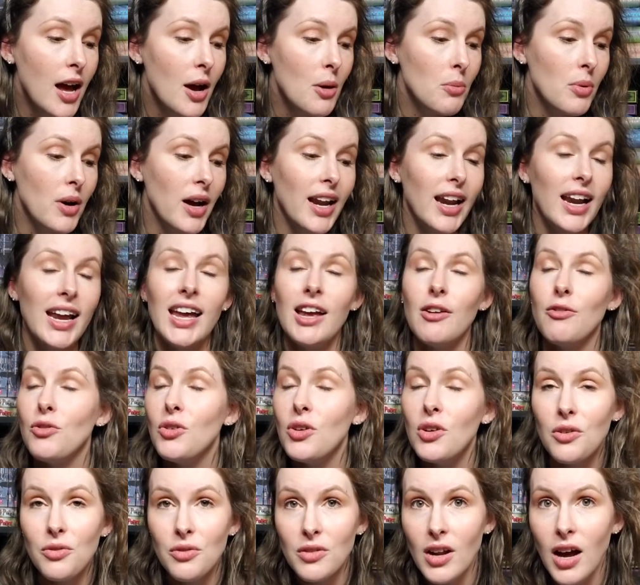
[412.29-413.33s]
But if
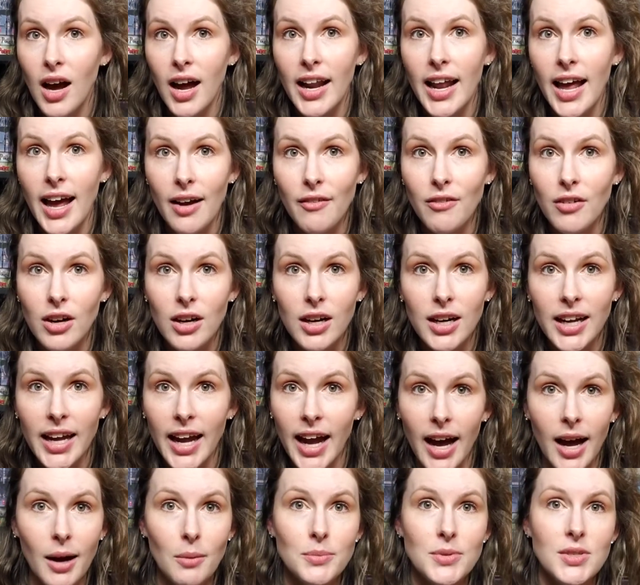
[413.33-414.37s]
you have not ever
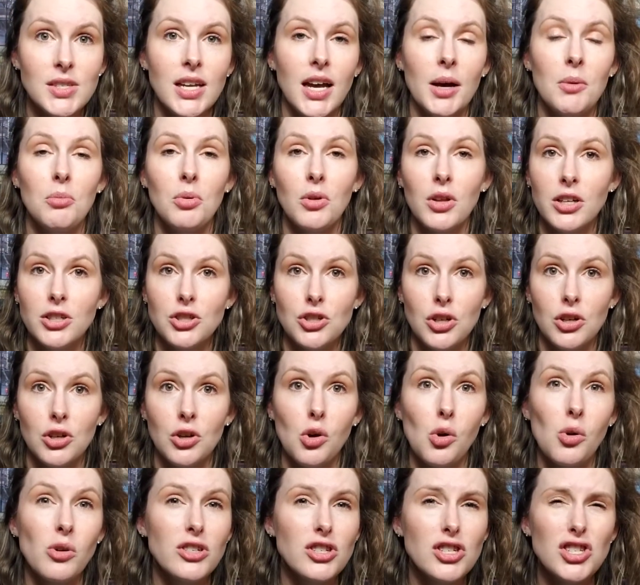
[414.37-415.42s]
kept a bullet
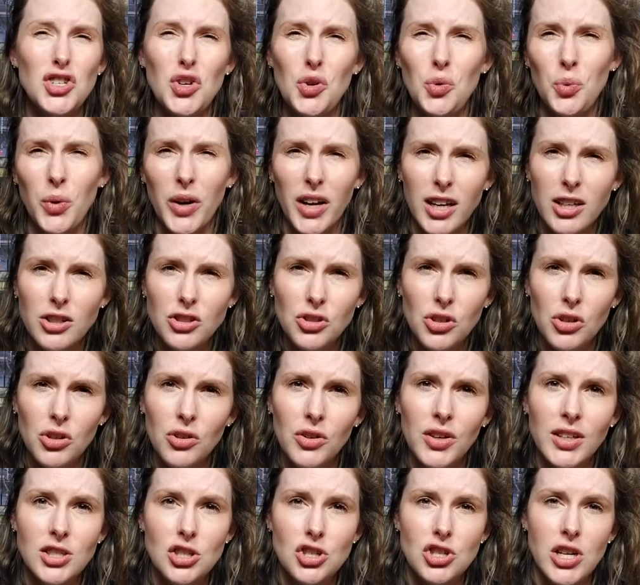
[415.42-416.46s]
journal or just a reading
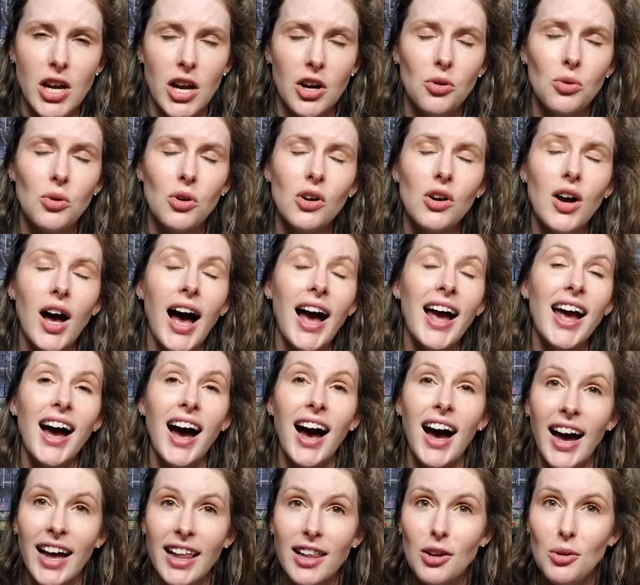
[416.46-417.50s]
journal in general, I
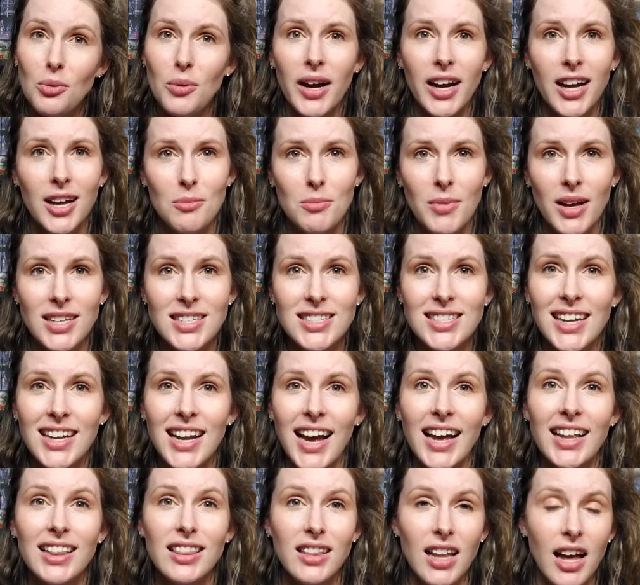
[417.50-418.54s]
highly recommend it.
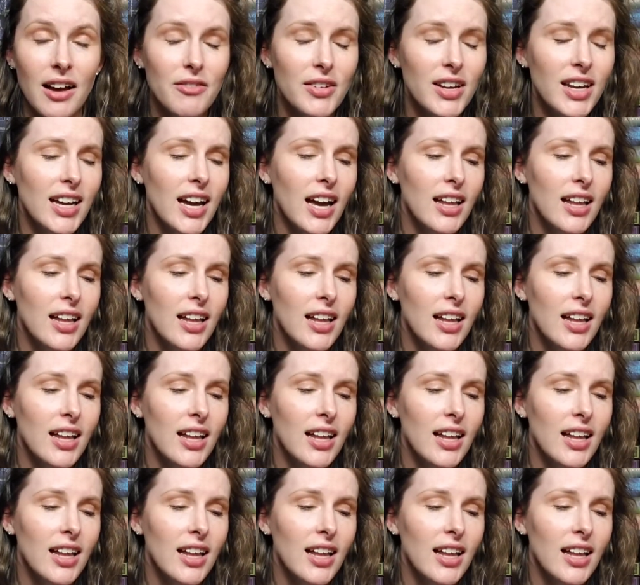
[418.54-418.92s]
I love it.